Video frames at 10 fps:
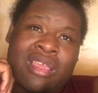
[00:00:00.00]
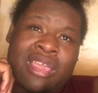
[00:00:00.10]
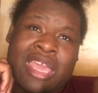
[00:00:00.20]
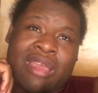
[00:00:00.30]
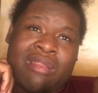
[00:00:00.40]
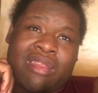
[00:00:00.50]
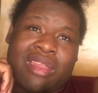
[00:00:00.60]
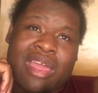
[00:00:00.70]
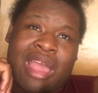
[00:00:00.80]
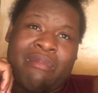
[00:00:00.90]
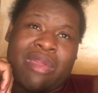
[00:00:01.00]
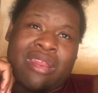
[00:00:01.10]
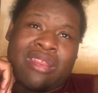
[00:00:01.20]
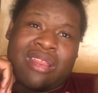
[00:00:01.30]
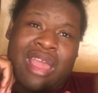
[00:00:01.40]
getting, I
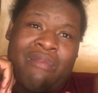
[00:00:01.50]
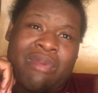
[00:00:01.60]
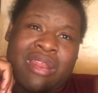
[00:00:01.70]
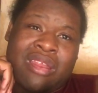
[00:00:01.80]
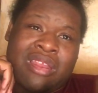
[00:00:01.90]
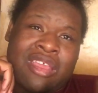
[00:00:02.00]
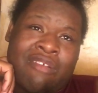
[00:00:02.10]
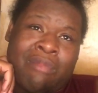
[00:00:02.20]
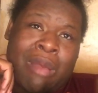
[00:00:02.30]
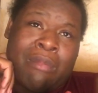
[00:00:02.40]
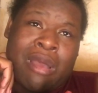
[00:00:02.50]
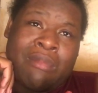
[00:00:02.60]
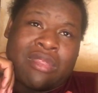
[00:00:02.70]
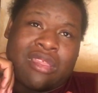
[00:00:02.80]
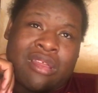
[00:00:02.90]
rather, I rather deal with my mama
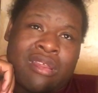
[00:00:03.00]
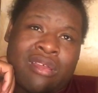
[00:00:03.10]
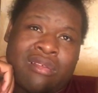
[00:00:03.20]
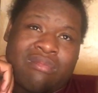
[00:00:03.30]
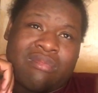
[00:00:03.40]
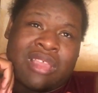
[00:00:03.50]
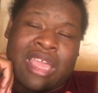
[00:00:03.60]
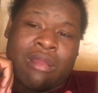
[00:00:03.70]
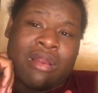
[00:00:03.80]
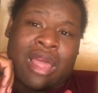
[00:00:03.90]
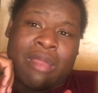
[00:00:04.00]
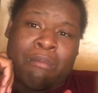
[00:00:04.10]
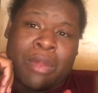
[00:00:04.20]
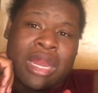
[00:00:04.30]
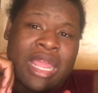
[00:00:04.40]
instead of getting like
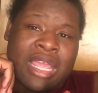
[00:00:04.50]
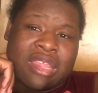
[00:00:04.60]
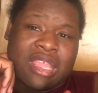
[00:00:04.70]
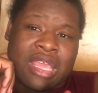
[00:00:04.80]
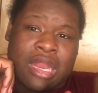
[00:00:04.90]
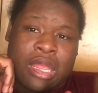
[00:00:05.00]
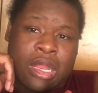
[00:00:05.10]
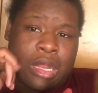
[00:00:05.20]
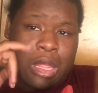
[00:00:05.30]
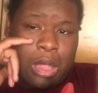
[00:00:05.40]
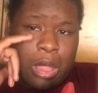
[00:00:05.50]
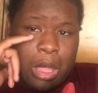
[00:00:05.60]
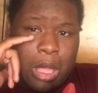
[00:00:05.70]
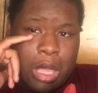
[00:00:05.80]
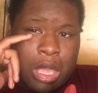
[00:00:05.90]
molested and
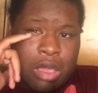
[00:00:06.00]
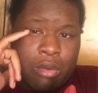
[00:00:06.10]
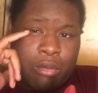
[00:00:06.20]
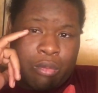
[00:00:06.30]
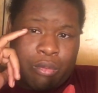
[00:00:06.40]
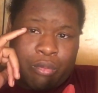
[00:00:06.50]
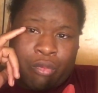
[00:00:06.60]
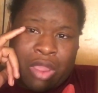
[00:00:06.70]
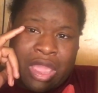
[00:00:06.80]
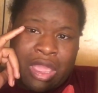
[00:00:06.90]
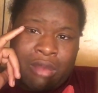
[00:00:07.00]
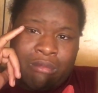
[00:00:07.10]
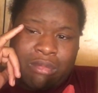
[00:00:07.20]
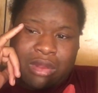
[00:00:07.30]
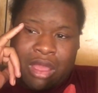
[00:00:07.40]
and
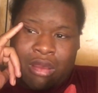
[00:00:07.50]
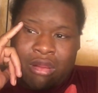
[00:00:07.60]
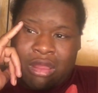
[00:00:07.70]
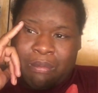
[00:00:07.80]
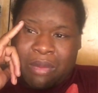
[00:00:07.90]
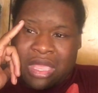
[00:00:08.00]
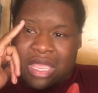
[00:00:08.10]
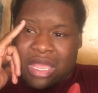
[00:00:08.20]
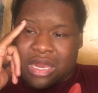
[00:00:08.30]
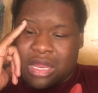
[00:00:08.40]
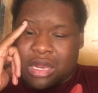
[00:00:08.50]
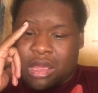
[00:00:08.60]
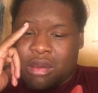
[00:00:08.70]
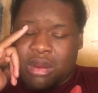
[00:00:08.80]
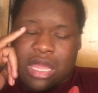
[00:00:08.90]
rammed all up in and
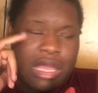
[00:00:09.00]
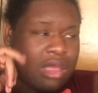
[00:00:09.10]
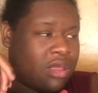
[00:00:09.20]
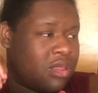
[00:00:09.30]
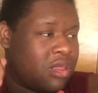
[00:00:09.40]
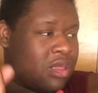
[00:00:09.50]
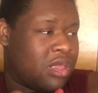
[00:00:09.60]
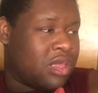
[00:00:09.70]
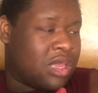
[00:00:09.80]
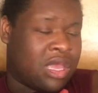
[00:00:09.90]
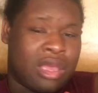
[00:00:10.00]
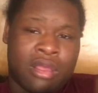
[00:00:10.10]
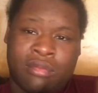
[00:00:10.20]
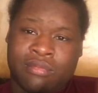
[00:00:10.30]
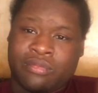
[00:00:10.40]
all that. And